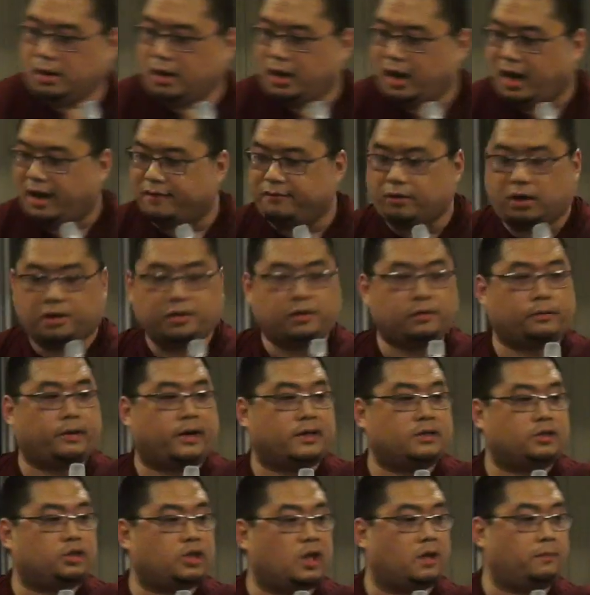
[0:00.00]
I've
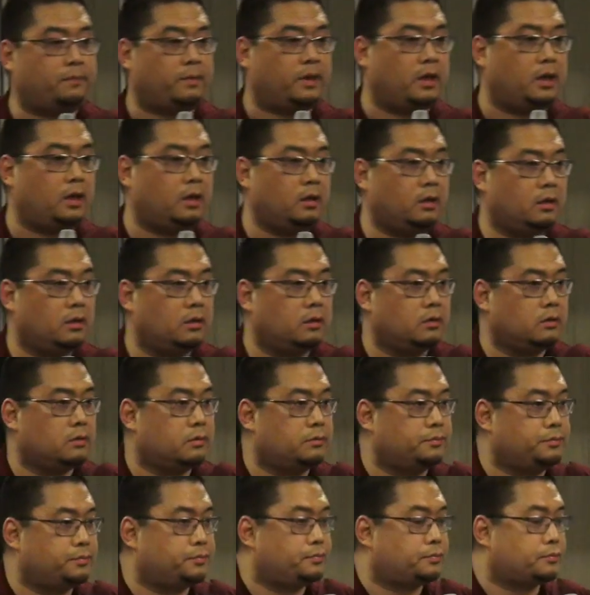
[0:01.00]
authorized JP
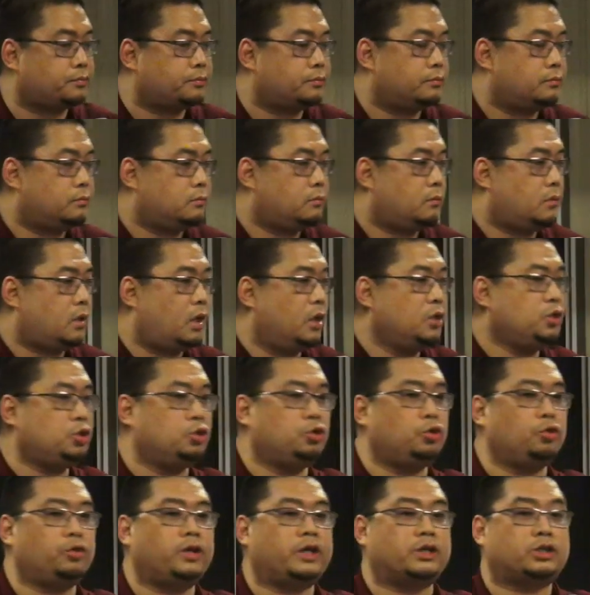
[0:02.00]
to
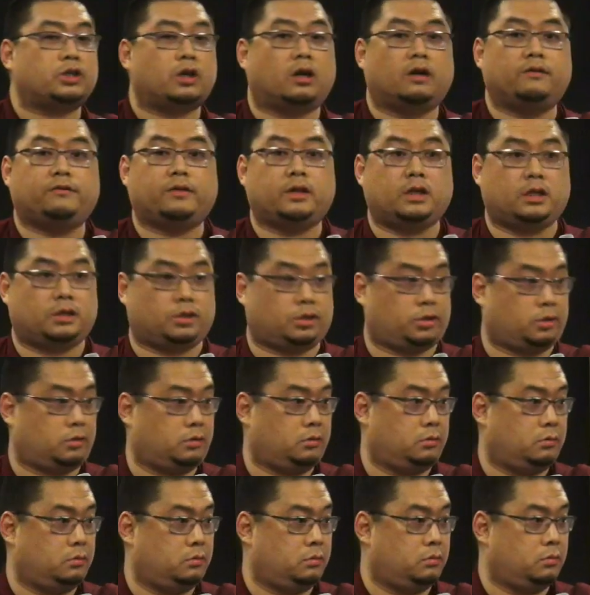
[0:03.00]
do Kechara Village.
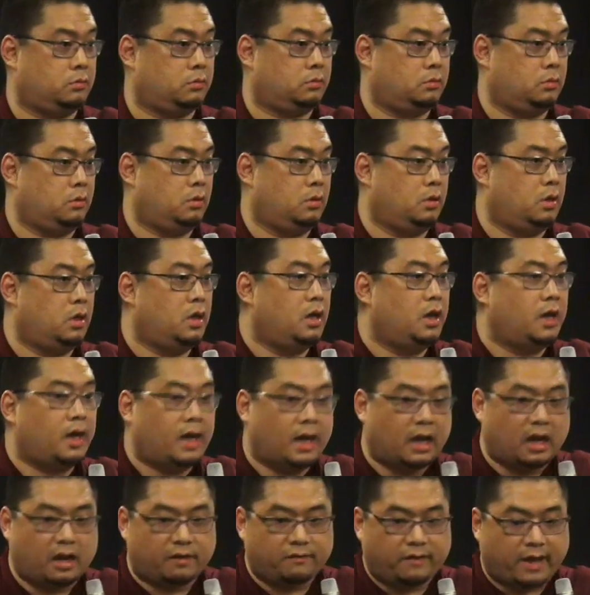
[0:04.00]

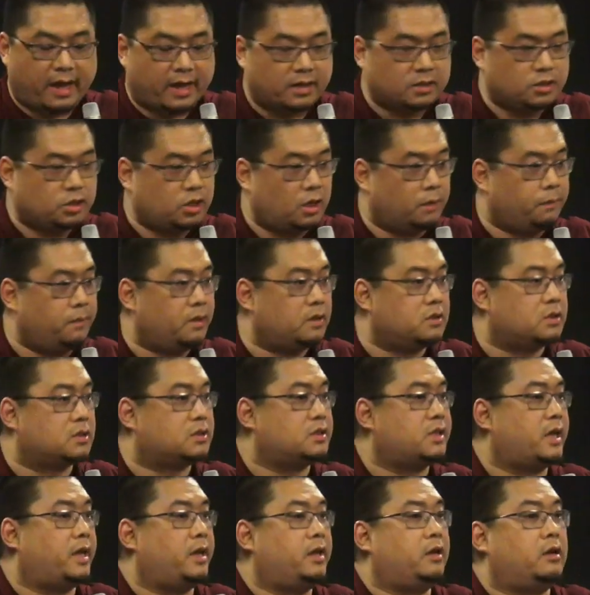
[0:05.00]
And I've asked JP to
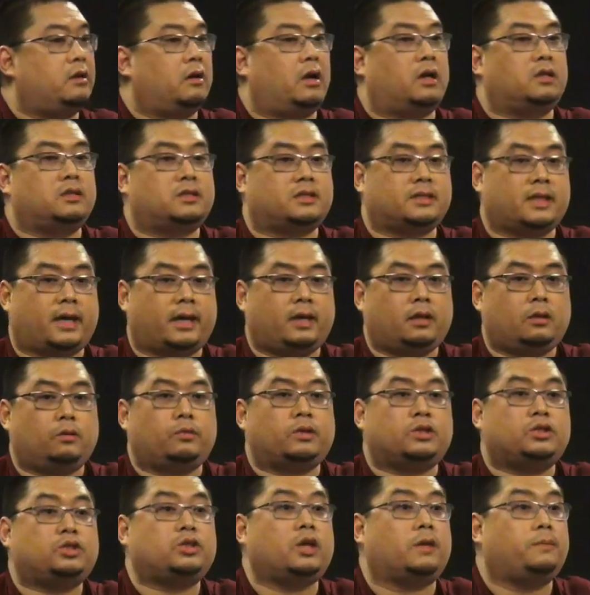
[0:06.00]
stay here on site,
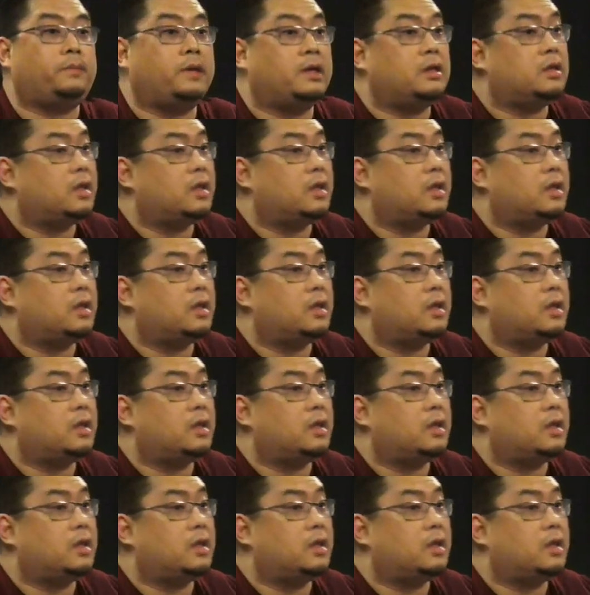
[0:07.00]
which JP